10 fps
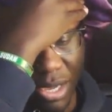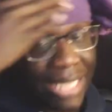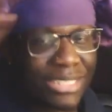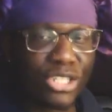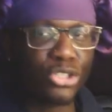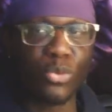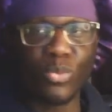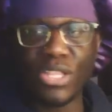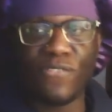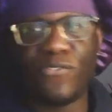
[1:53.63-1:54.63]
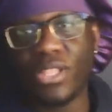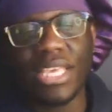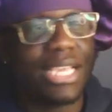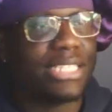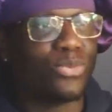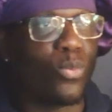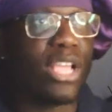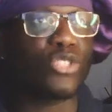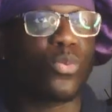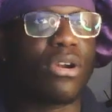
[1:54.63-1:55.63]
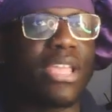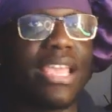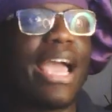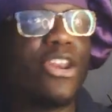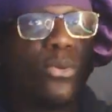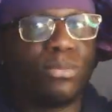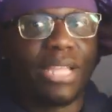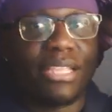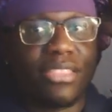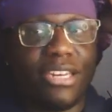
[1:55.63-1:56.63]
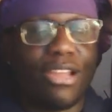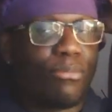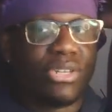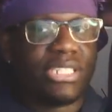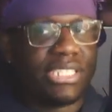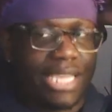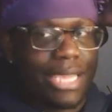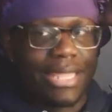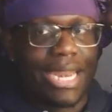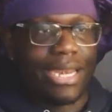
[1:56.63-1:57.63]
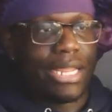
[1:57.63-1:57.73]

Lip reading: I still don't really feel like it's working. I know like the numbers say that it